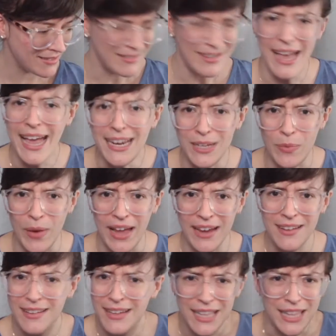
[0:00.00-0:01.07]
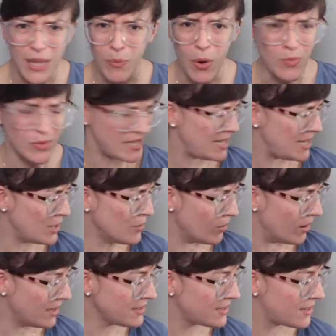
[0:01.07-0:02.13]
Anyway, they won't
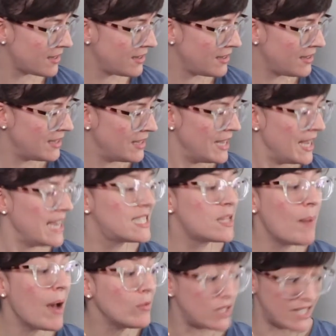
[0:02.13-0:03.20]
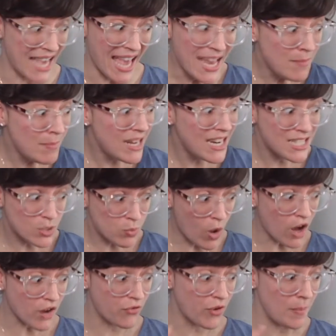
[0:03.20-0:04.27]
hear us. It's about ten minutes'
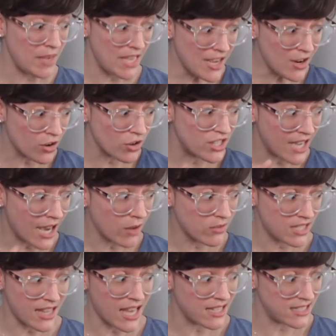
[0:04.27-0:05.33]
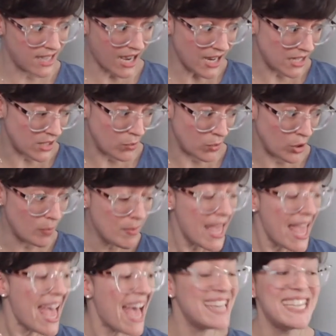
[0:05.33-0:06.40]
walk from here down to that dining room,
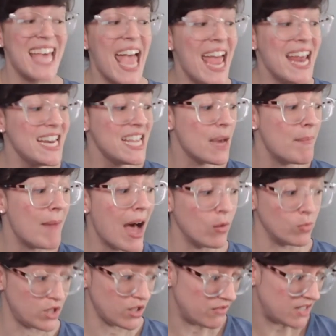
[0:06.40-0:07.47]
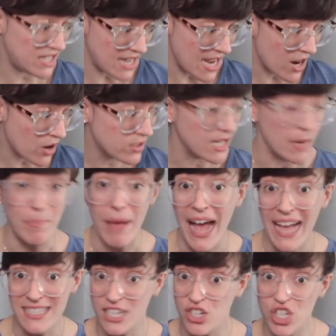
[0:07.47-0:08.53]
and any amount of stairs and
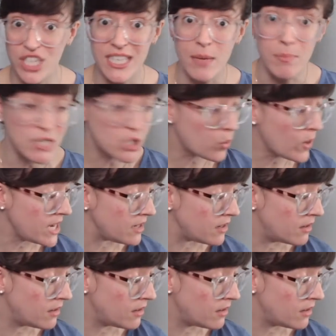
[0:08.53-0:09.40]
passages in between.